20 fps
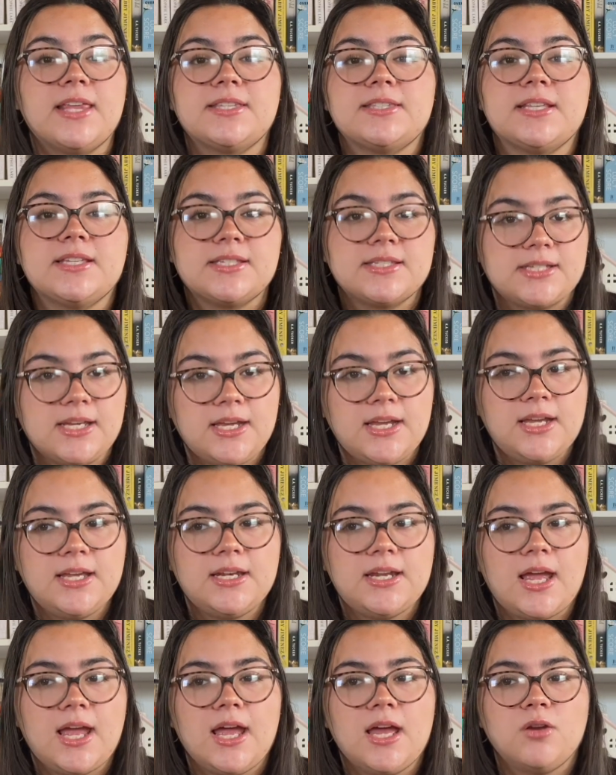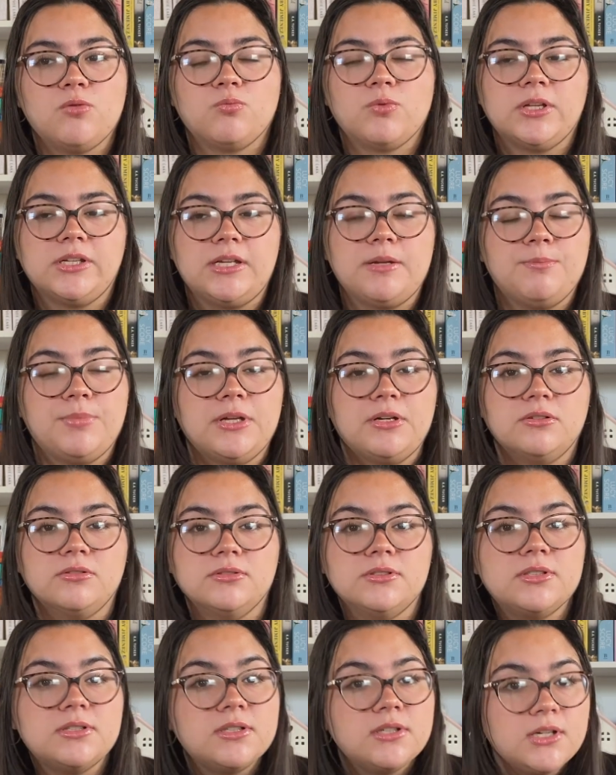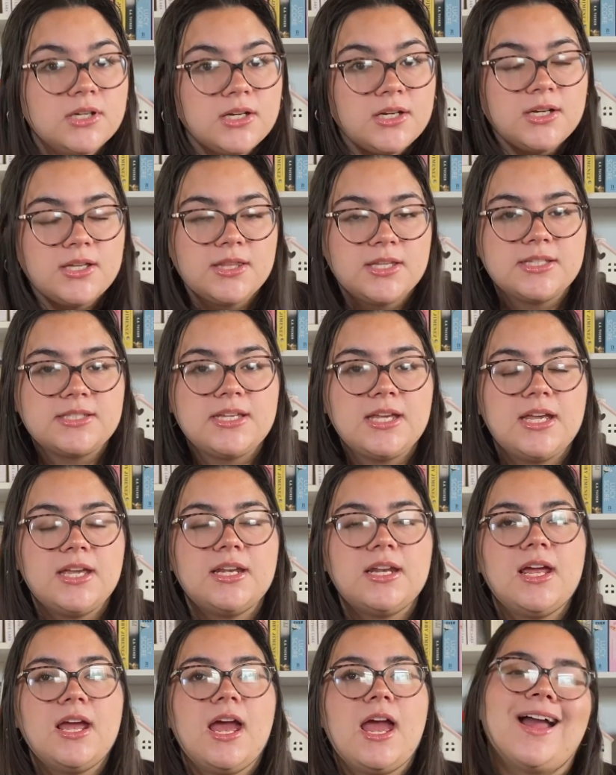the scene and really build the scene.